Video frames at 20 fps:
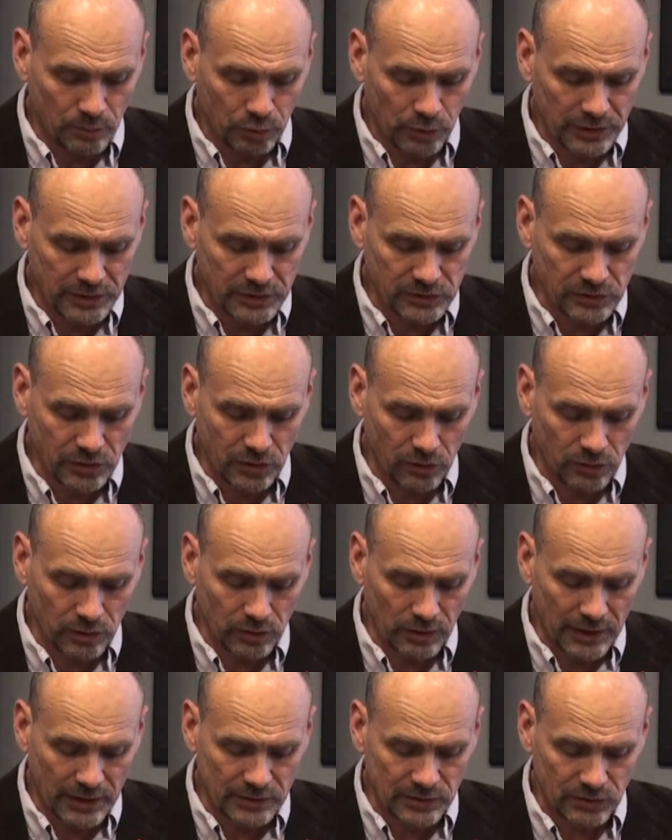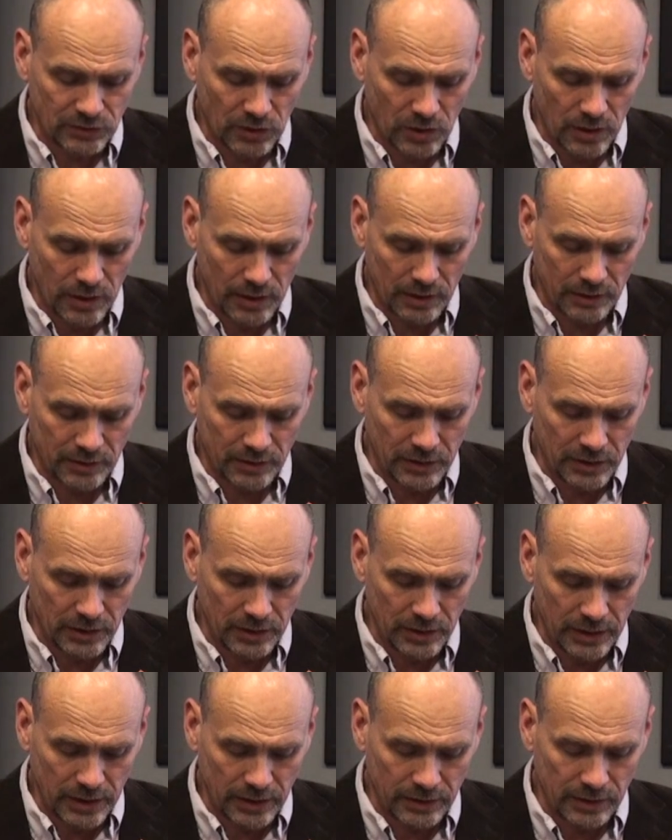please go to
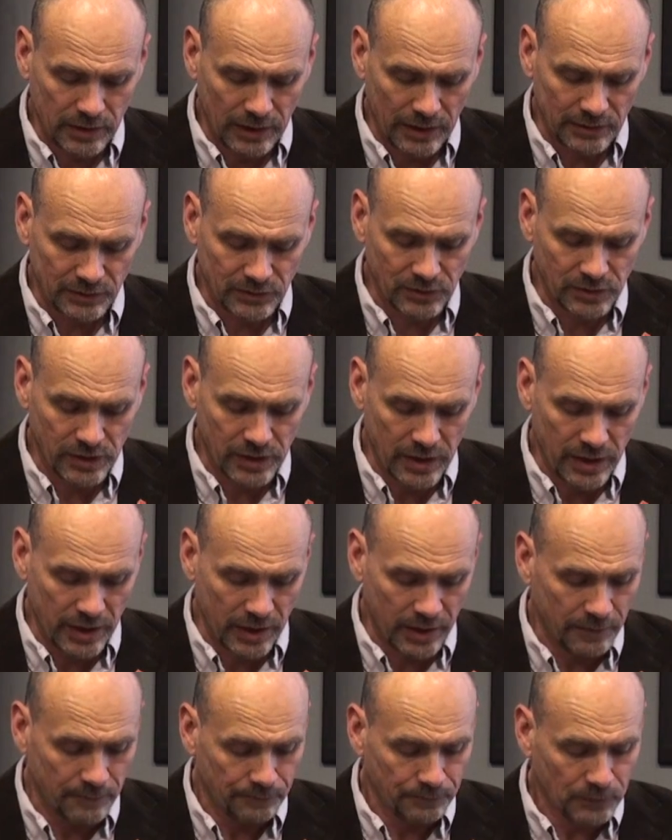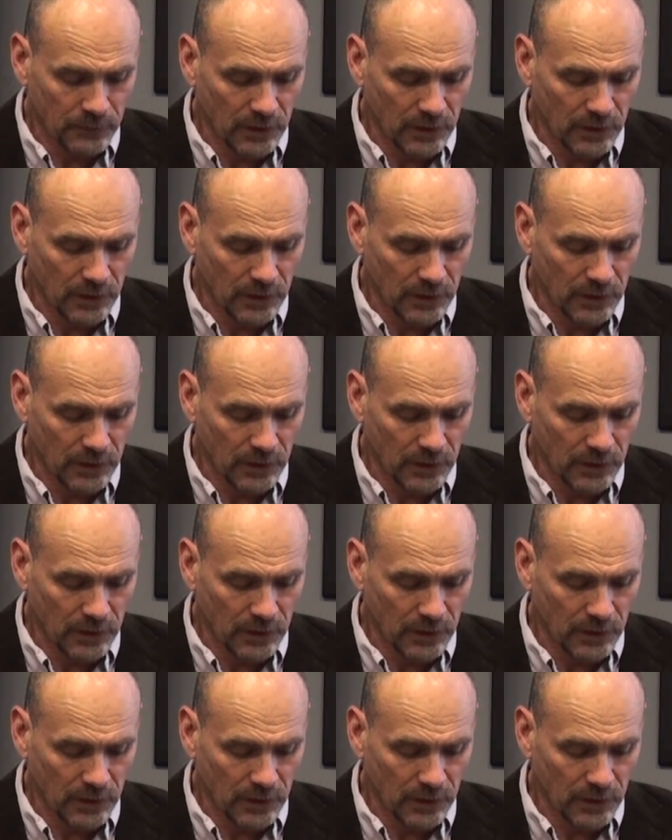letstalkdna.ca